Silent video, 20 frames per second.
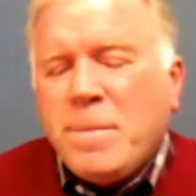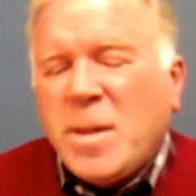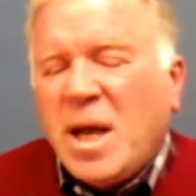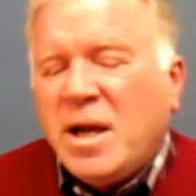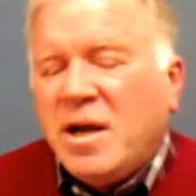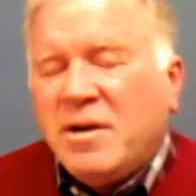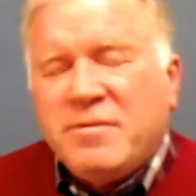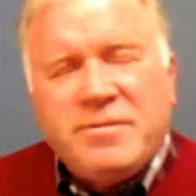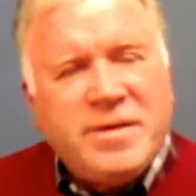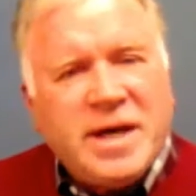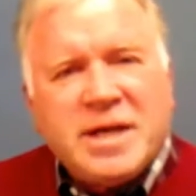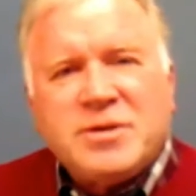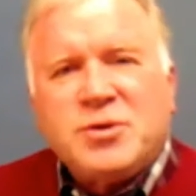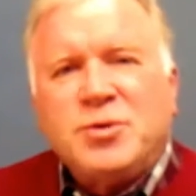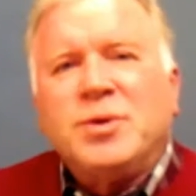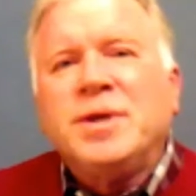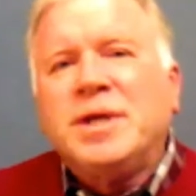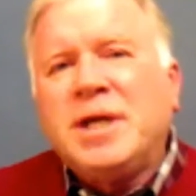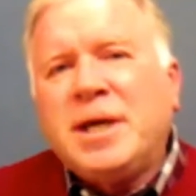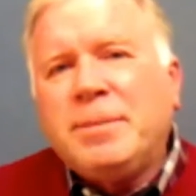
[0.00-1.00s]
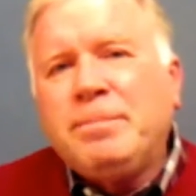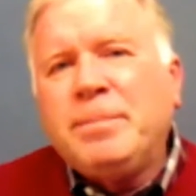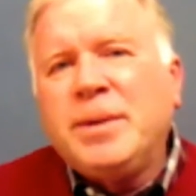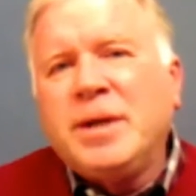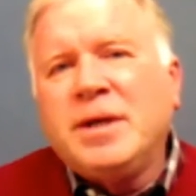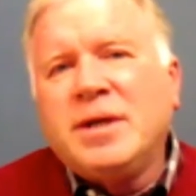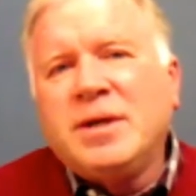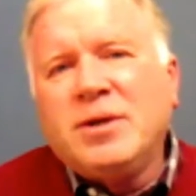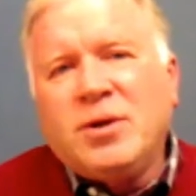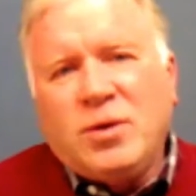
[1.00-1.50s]
a veteran up
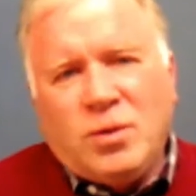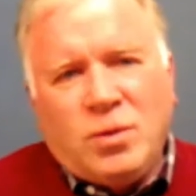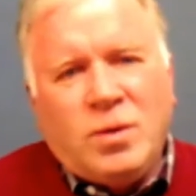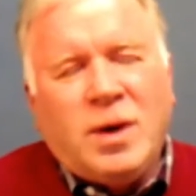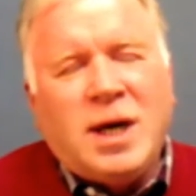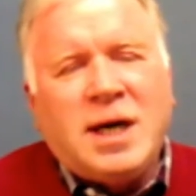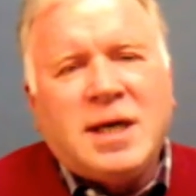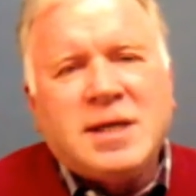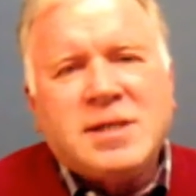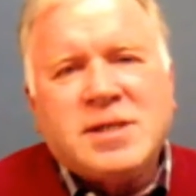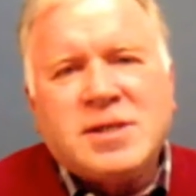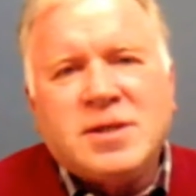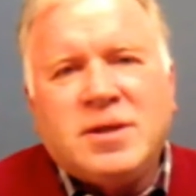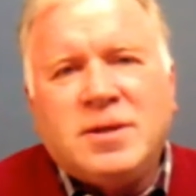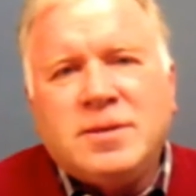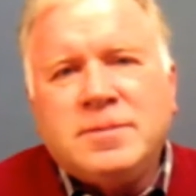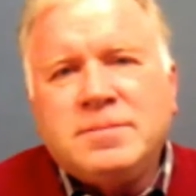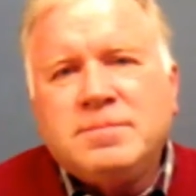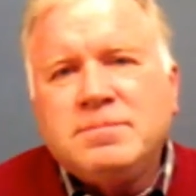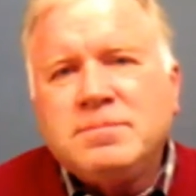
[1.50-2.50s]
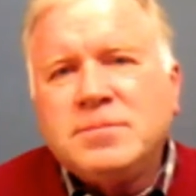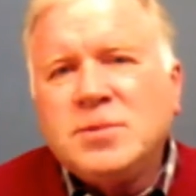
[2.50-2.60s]
in Owasso